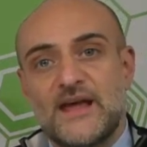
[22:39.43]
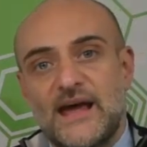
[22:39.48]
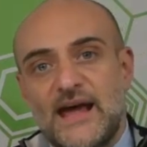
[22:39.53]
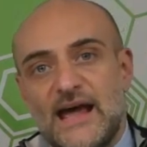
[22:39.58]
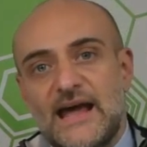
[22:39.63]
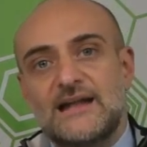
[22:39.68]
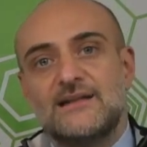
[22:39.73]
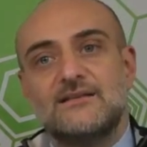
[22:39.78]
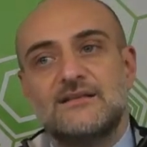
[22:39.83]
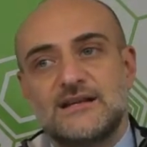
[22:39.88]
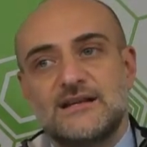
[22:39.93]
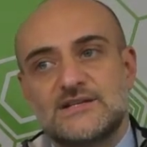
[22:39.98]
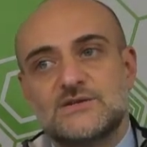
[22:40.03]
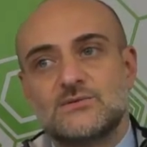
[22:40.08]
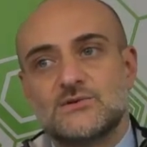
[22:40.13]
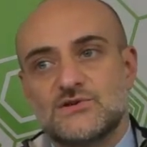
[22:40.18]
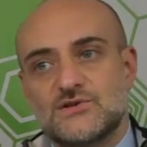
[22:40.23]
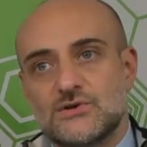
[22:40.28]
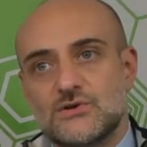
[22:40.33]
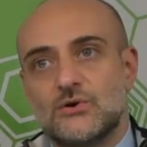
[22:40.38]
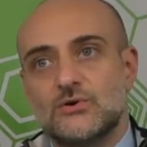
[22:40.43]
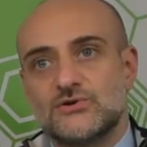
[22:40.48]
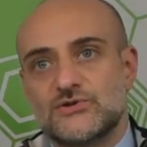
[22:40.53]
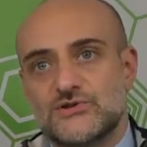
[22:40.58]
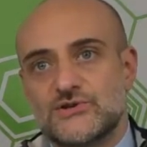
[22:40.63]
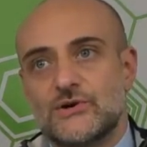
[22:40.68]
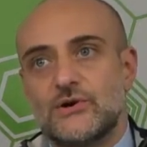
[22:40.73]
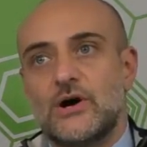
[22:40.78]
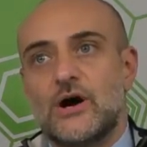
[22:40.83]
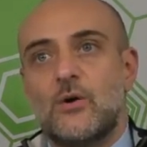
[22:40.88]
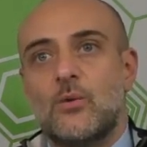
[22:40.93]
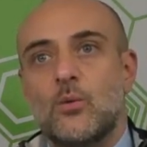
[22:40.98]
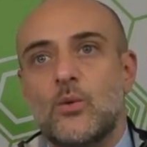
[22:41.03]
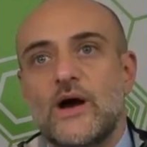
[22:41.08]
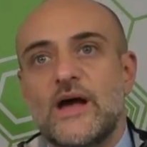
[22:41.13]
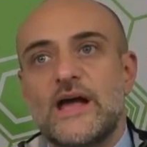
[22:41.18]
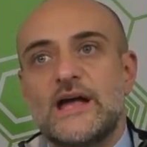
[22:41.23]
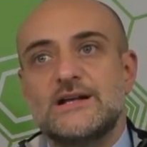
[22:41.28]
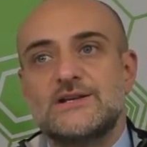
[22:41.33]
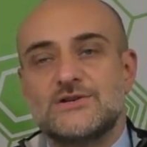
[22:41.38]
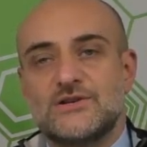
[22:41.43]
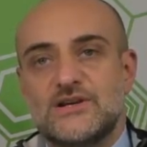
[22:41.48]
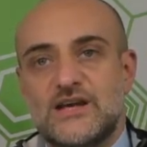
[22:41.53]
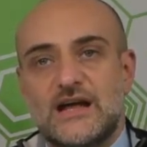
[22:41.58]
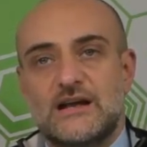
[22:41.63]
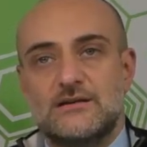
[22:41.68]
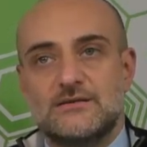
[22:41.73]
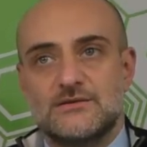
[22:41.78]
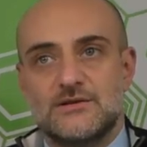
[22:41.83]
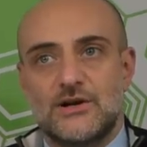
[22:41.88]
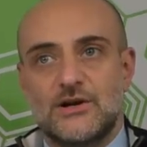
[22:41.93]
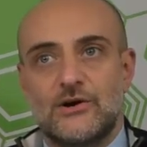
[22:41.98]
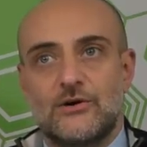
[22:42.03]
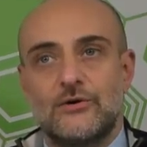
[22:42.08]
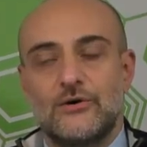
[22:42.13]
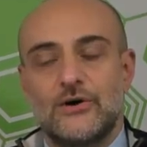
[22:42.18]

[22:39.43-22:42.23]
and this was also a way to get to